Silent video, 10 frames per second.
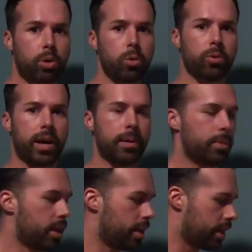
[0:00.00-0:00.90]

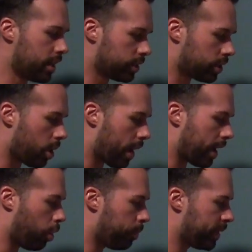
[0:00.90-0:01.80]
program. So
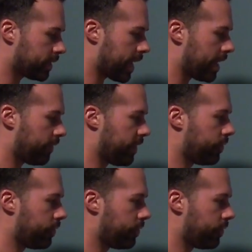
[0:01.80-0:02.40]
I hope this kind of